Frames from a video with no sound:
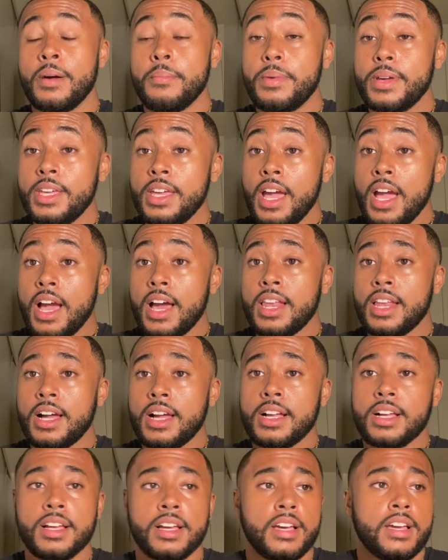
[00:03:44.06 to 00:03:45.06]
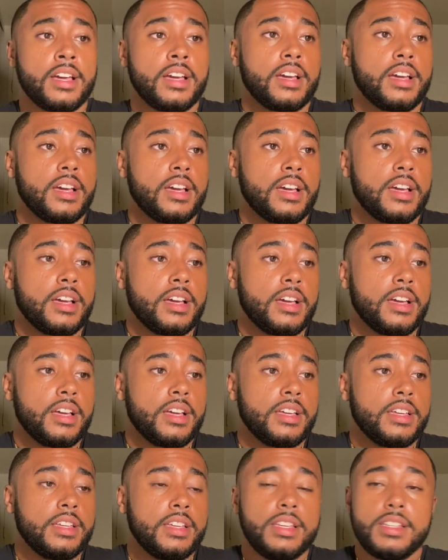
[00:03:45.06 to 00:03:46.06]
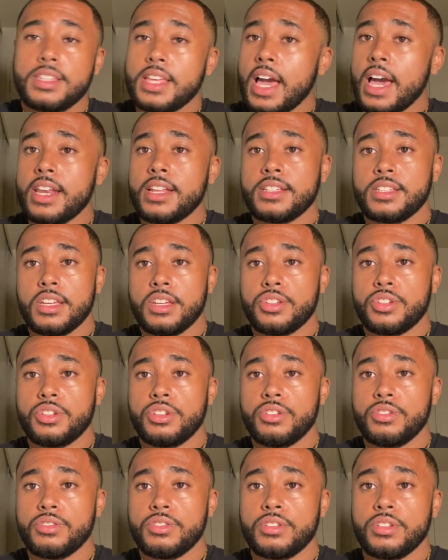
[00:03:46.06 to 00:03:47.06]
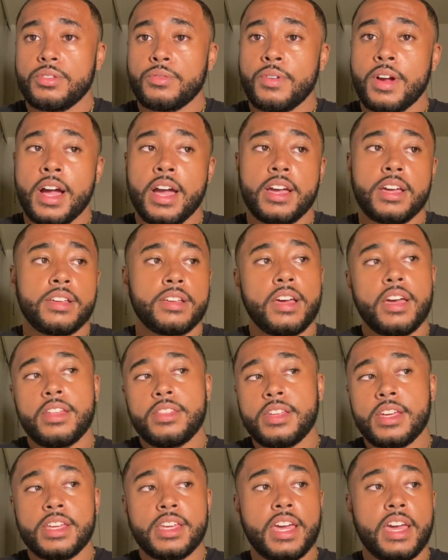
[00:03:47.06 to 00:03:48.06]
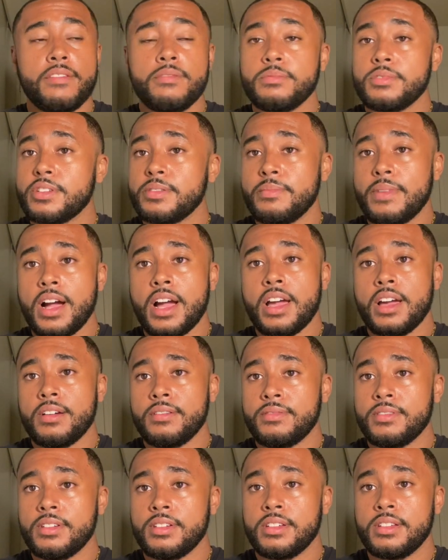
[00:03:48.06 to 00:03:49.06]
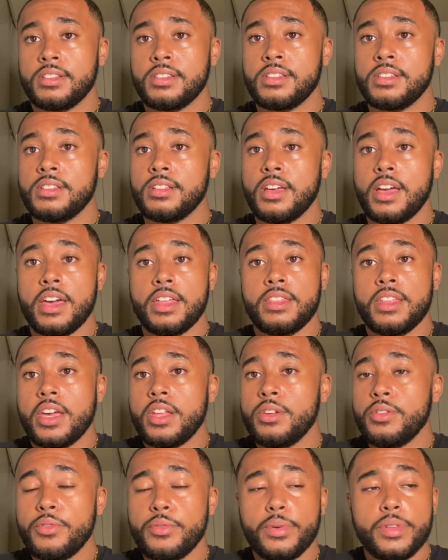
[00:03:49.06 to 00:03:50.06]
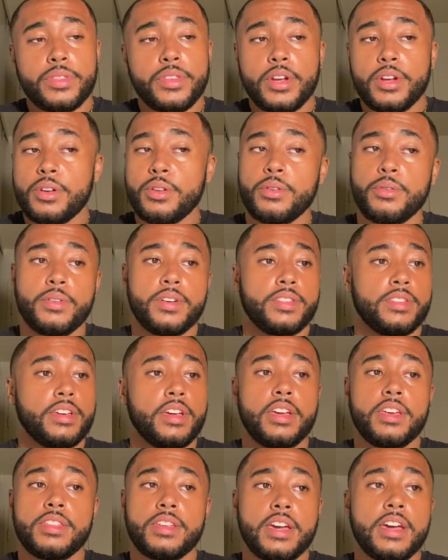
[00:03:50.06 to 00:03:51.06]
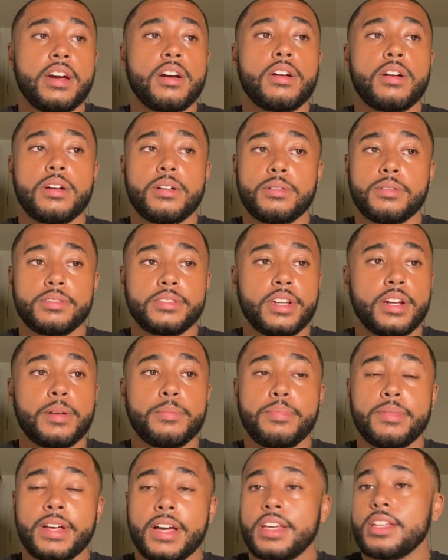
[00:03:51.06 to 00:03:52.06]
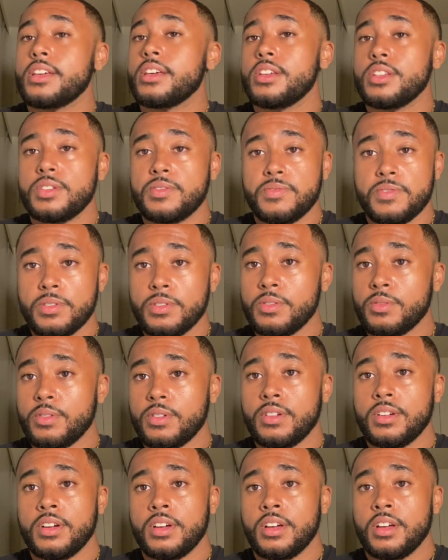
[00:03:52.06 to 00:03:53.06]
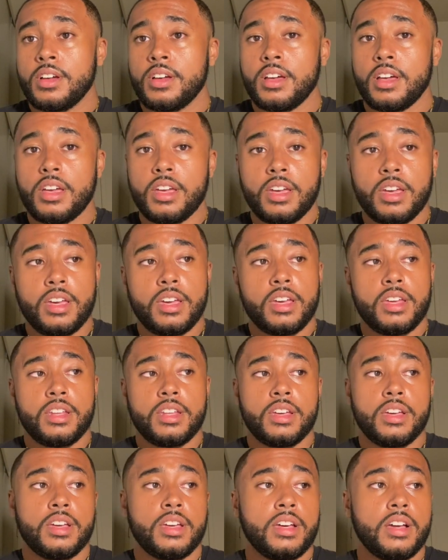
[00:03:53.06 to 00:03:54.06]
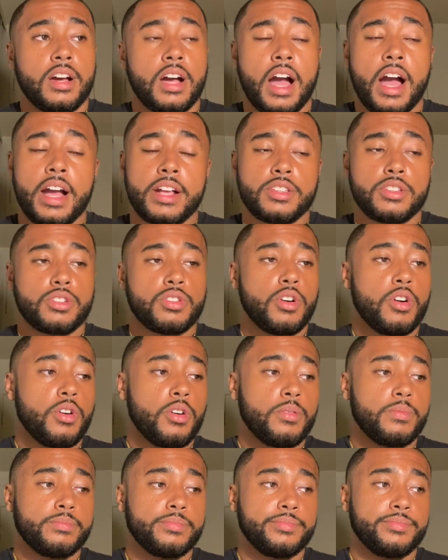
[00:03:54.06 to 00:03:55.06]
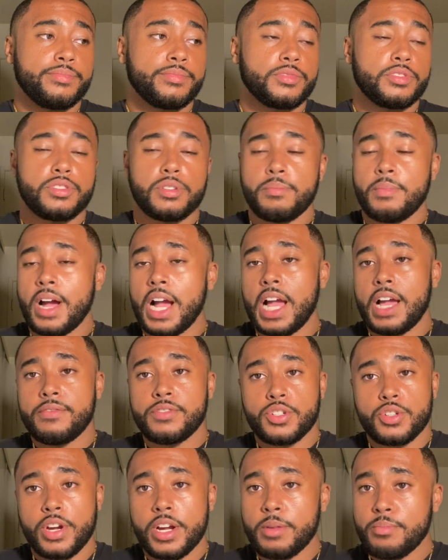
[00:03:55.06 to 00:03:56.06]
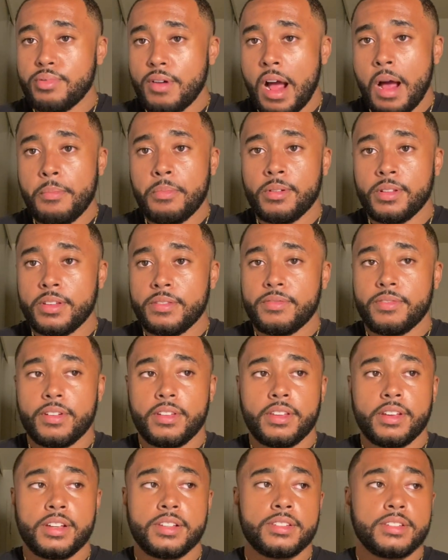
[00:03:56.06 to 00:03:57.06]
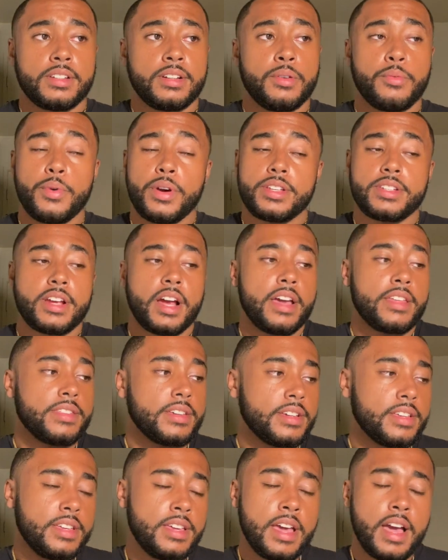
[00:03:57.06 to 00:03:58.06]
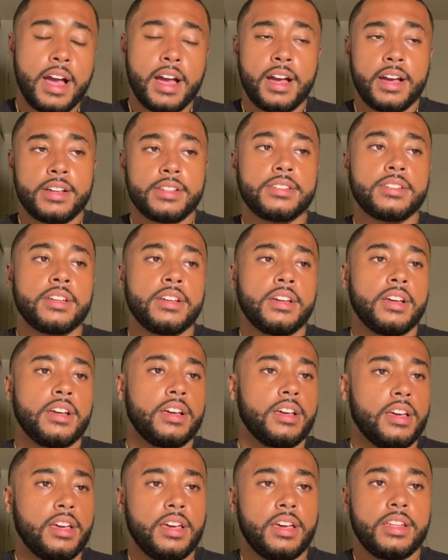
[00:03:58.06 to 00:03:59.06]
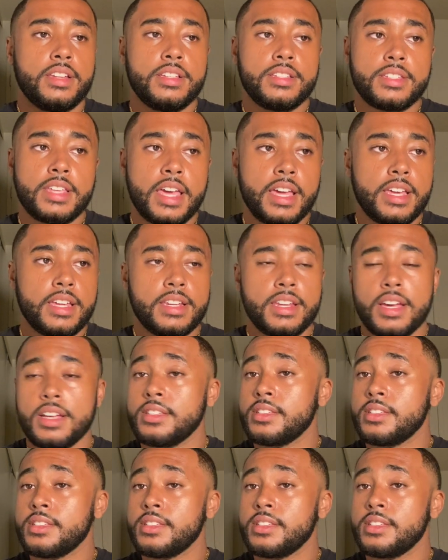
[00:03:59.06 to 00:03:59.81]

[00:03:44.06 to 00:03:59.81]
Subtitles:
yeah, like, he's had his issues, right? And they gave him Chimaev, and they knew what they're doing. They're planning his funeral, and I just hope Chimaev trained properly for this, which I think he has, and he's taking Nate